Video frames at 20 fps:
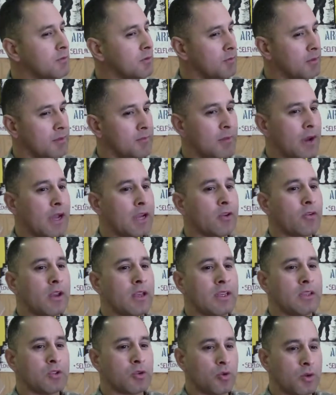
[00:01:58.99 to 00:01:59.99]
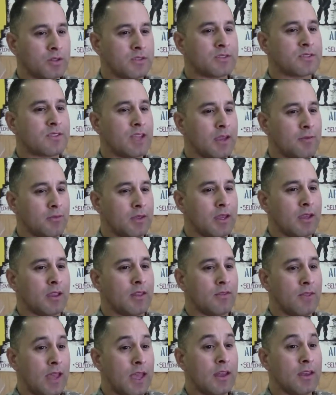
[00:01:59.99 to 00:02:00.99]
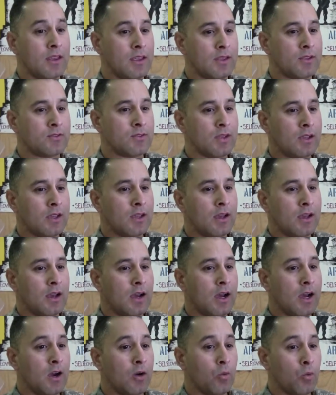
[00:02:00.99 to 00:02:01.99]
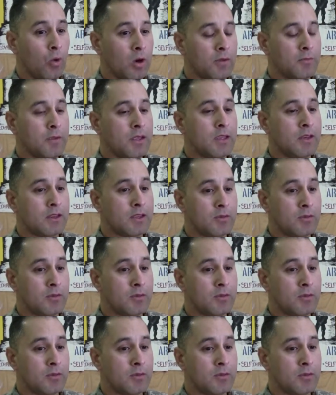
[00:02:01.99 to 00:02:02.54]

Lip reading: be migrating towards the same thing, and that is one being